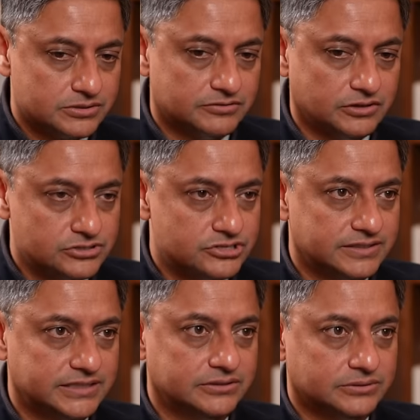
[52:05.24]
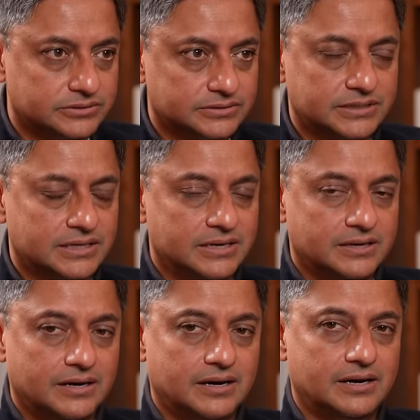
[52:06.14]
of longevity growth,
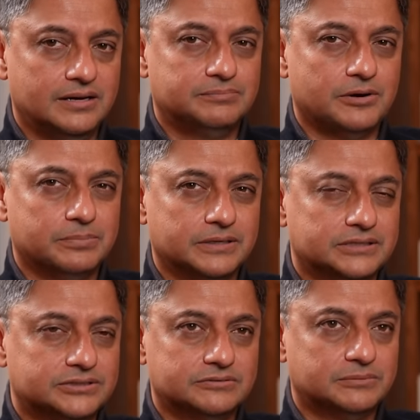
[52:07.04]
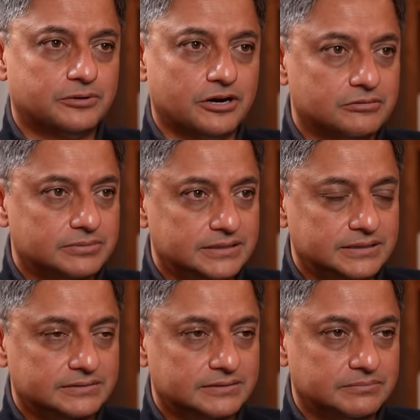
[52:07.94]
uh, population will
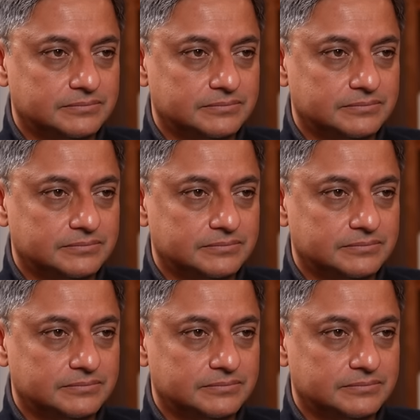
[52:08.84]
probably